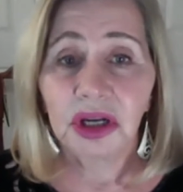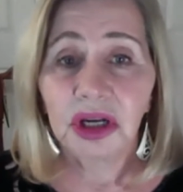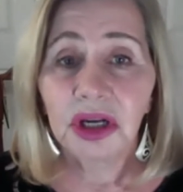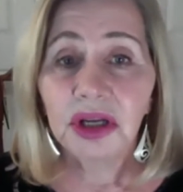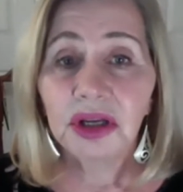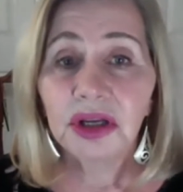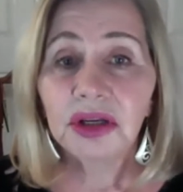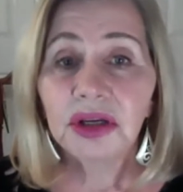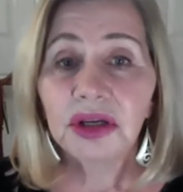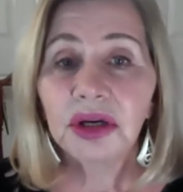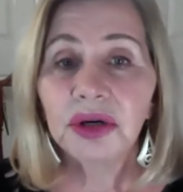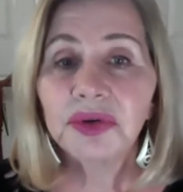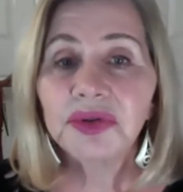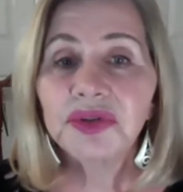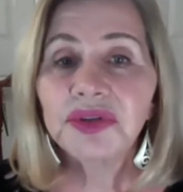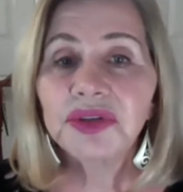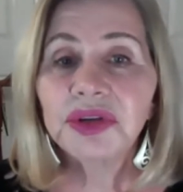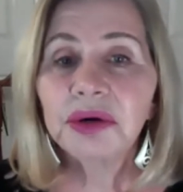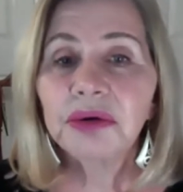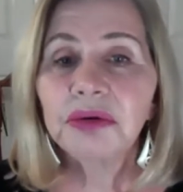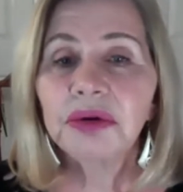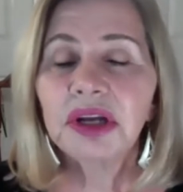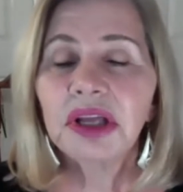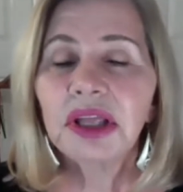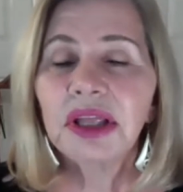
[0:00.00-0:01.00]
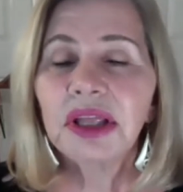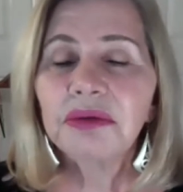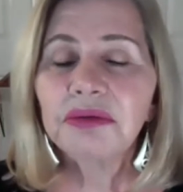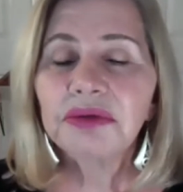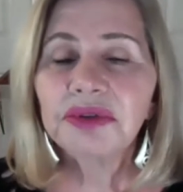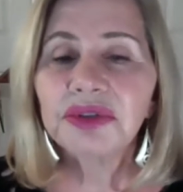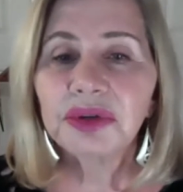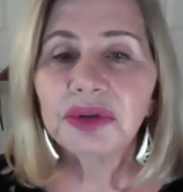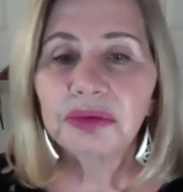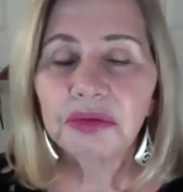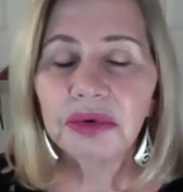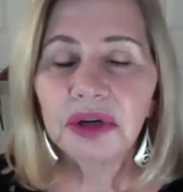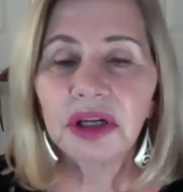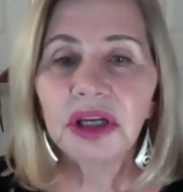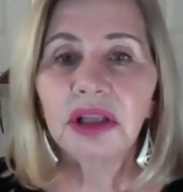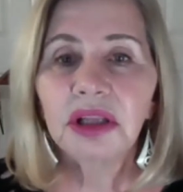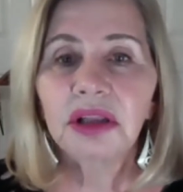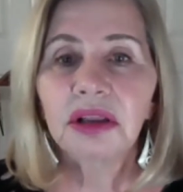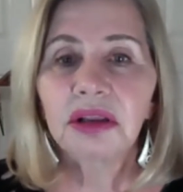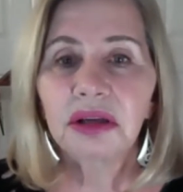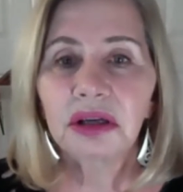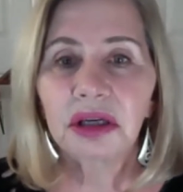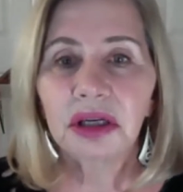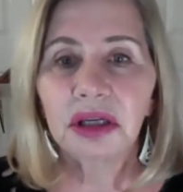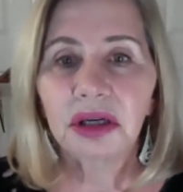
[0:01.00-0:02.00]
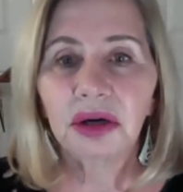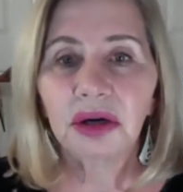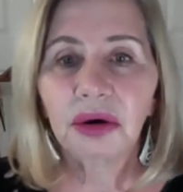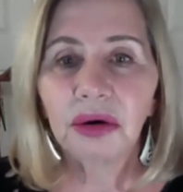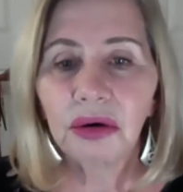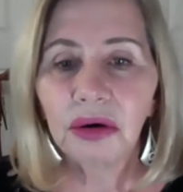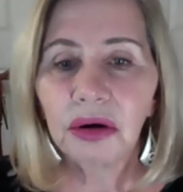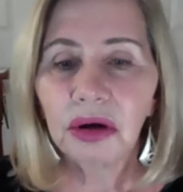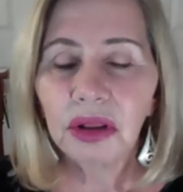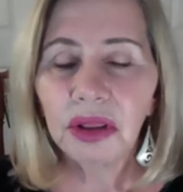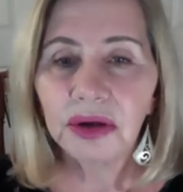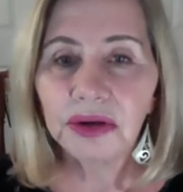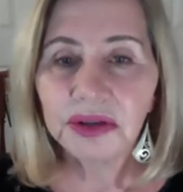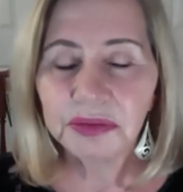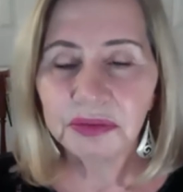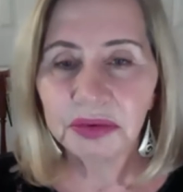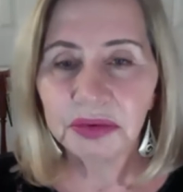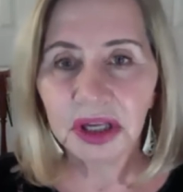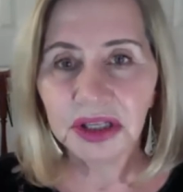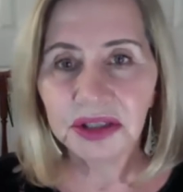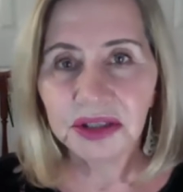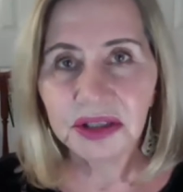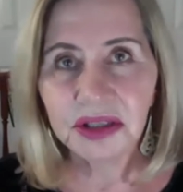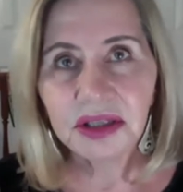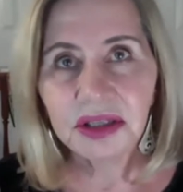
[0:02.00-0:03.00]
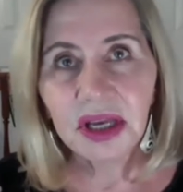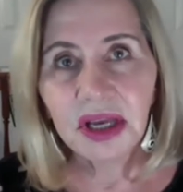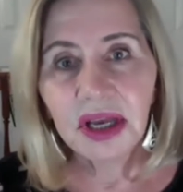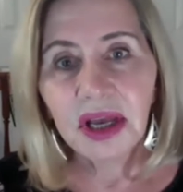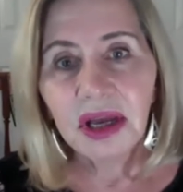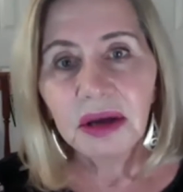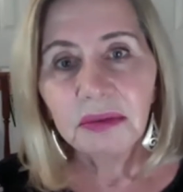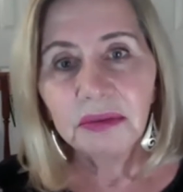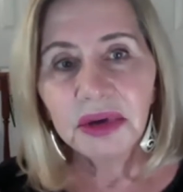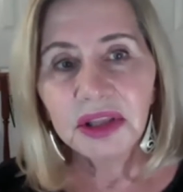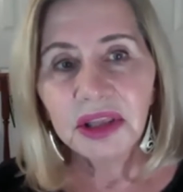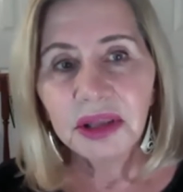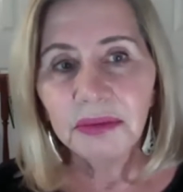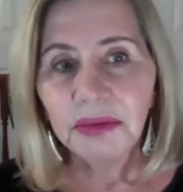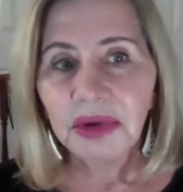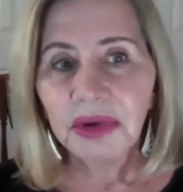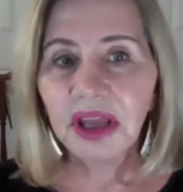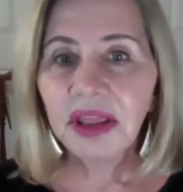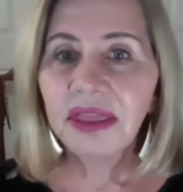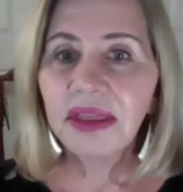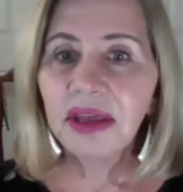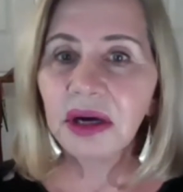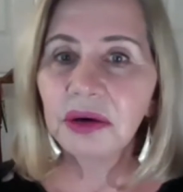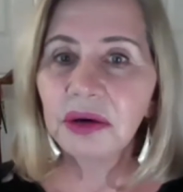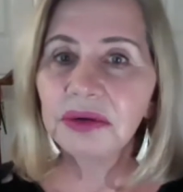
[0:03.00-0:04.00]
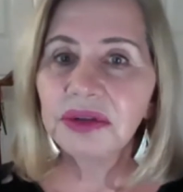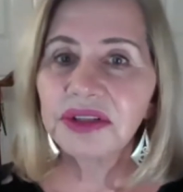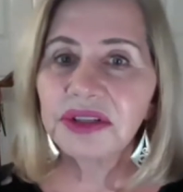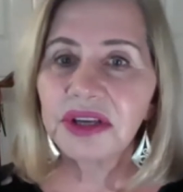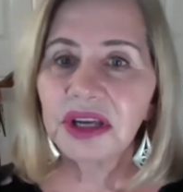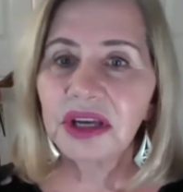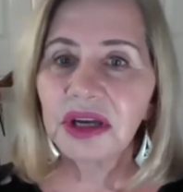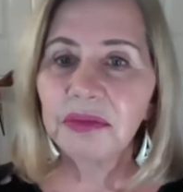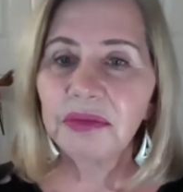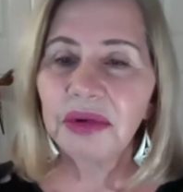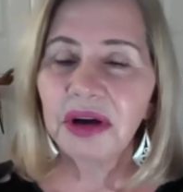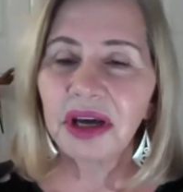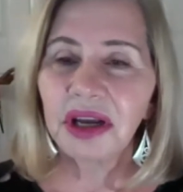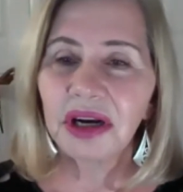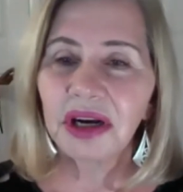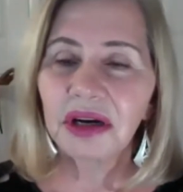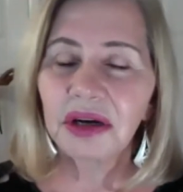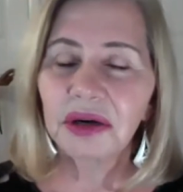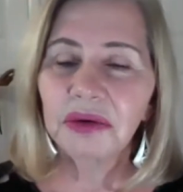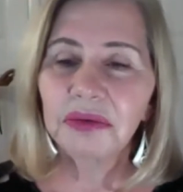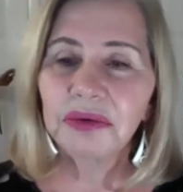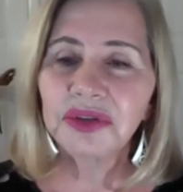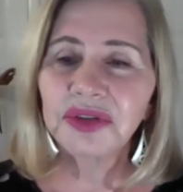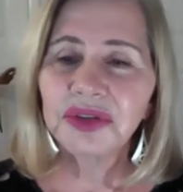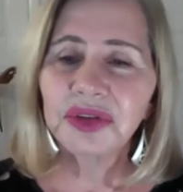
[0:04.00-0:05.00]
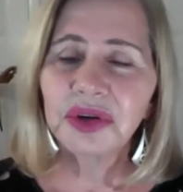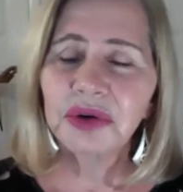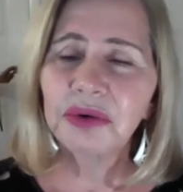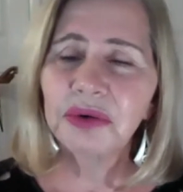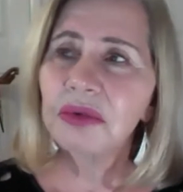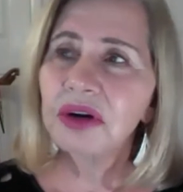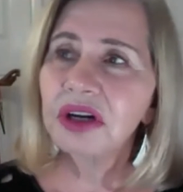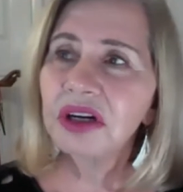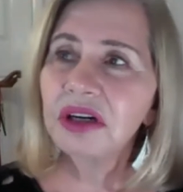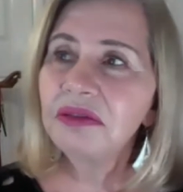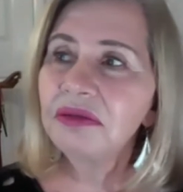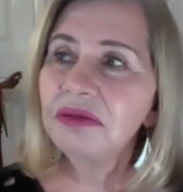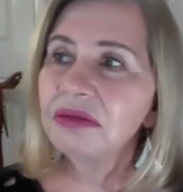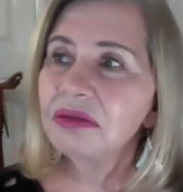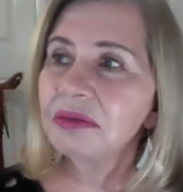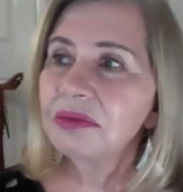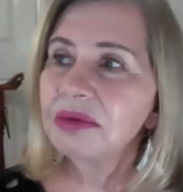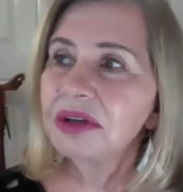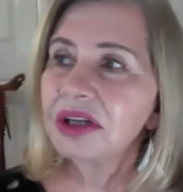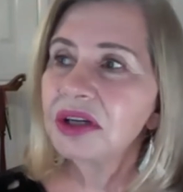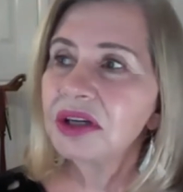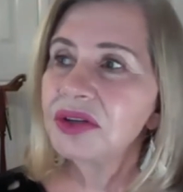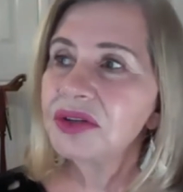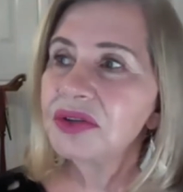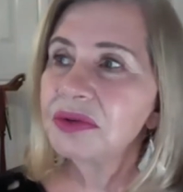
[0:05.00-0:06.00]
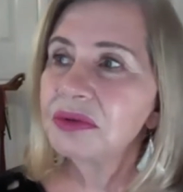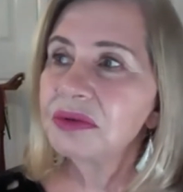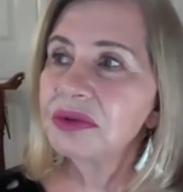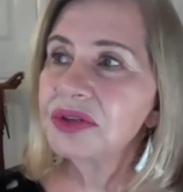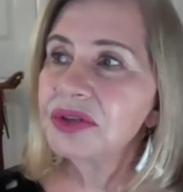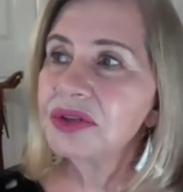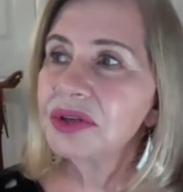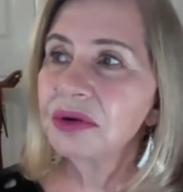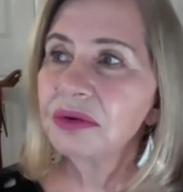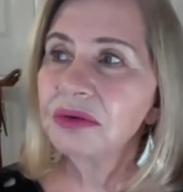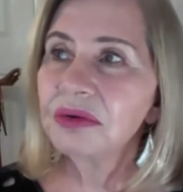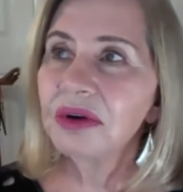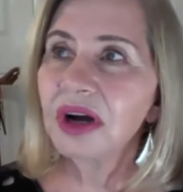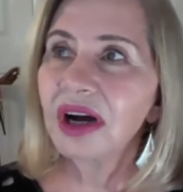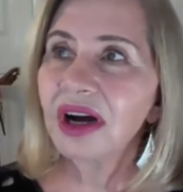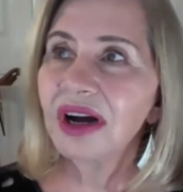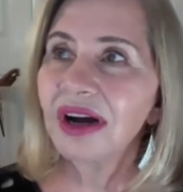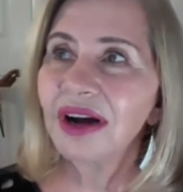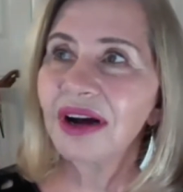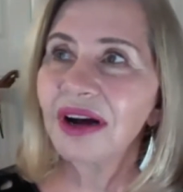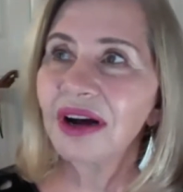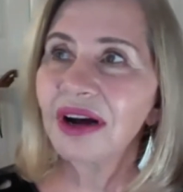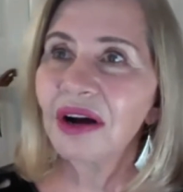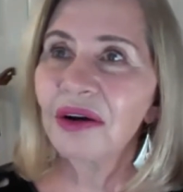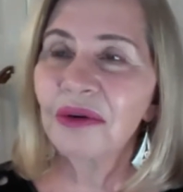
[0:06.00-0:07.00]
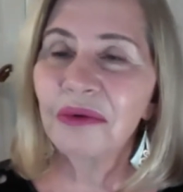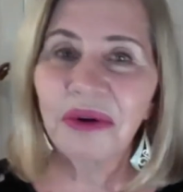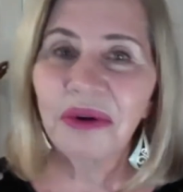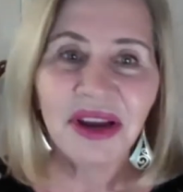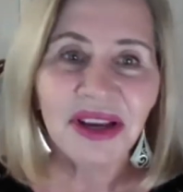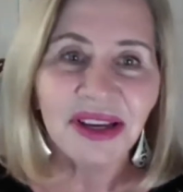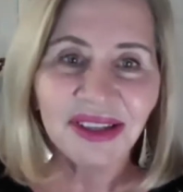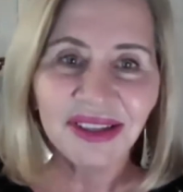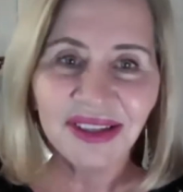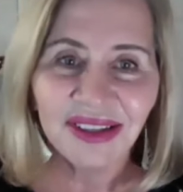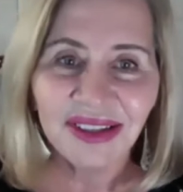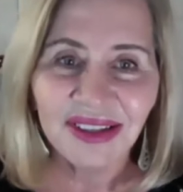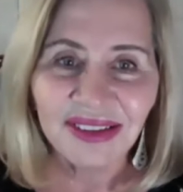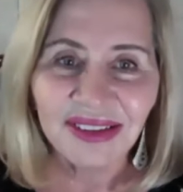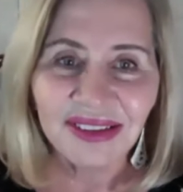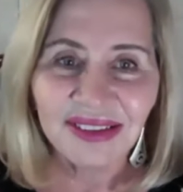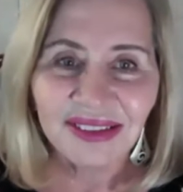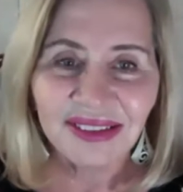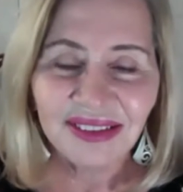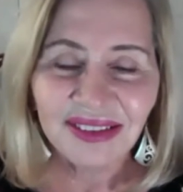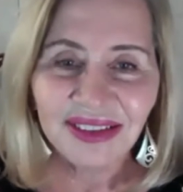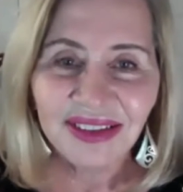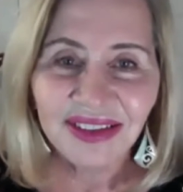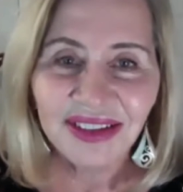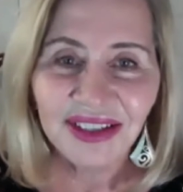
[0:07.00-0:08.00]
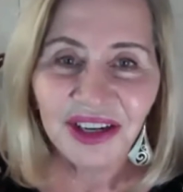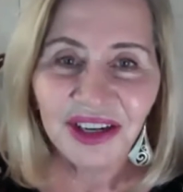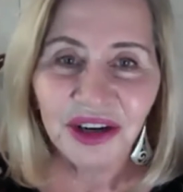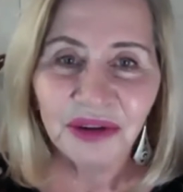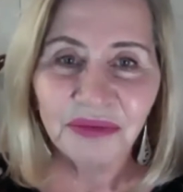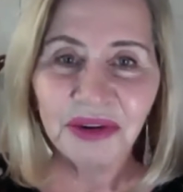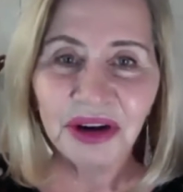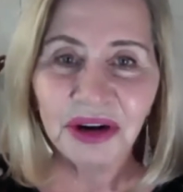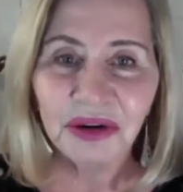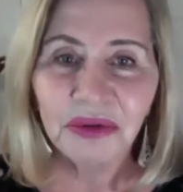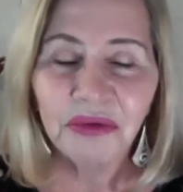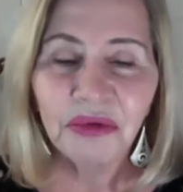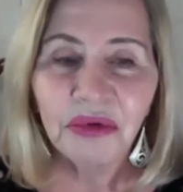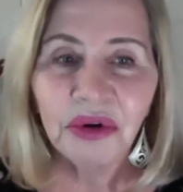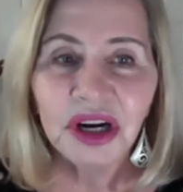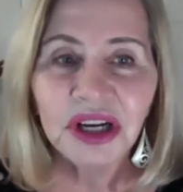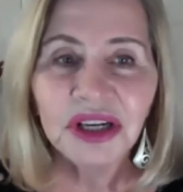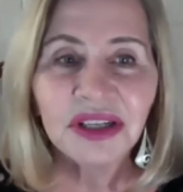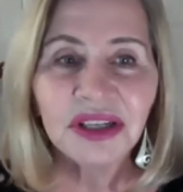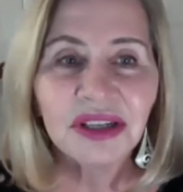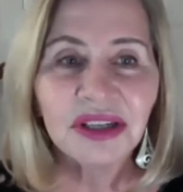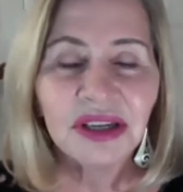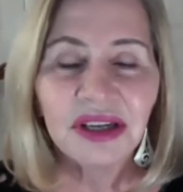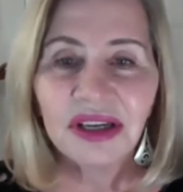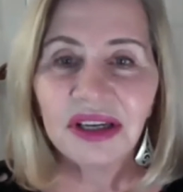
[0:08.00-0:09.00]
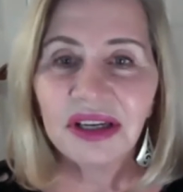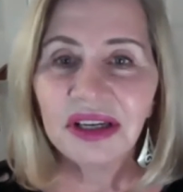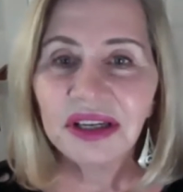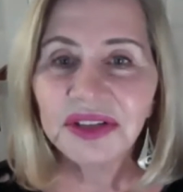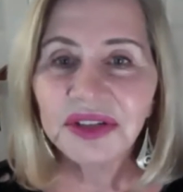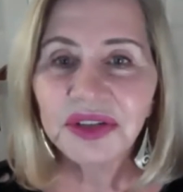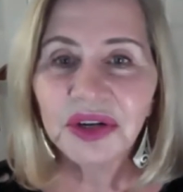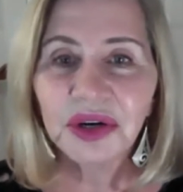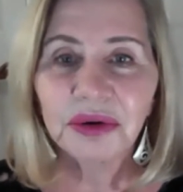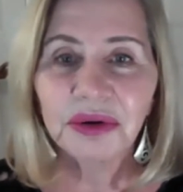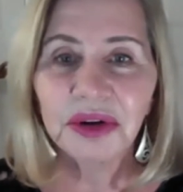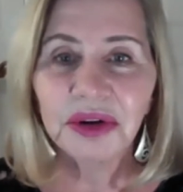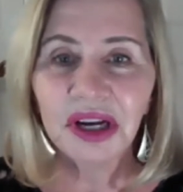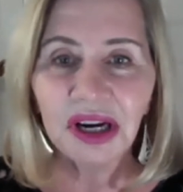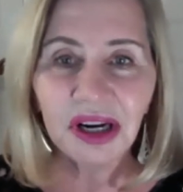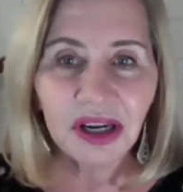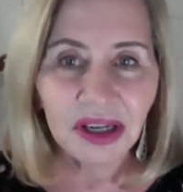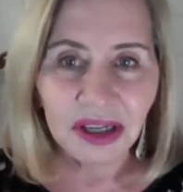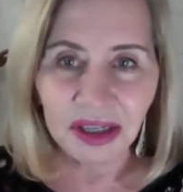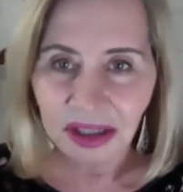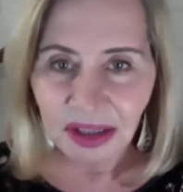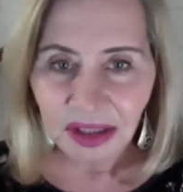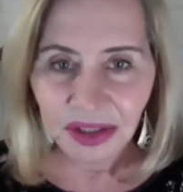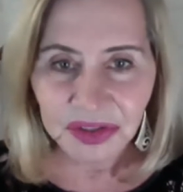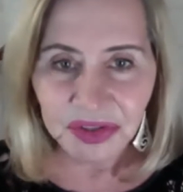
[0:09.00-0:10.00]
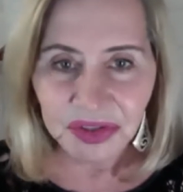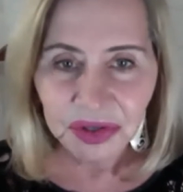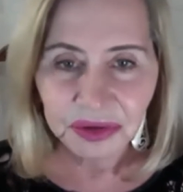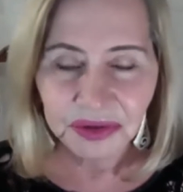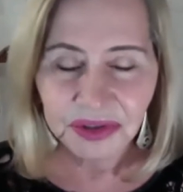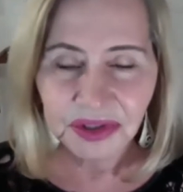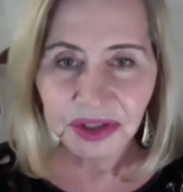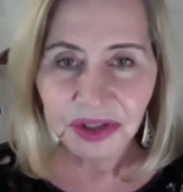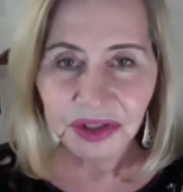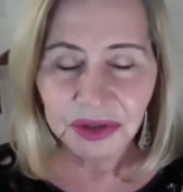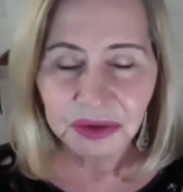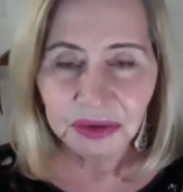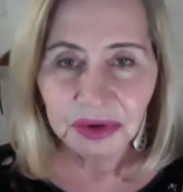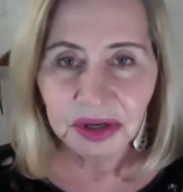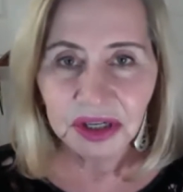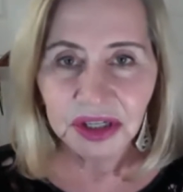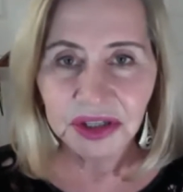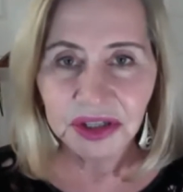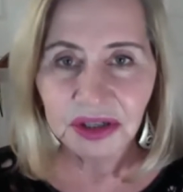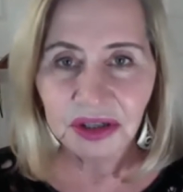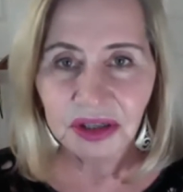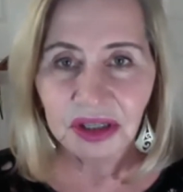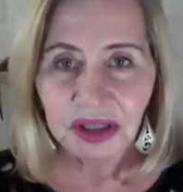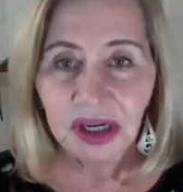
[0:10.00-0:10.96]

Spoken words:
You know, so it was a real look at all those places. But the main thing I would say about it, it was so wonderful because it was so awakening, you know, about what is going on in this whole situation.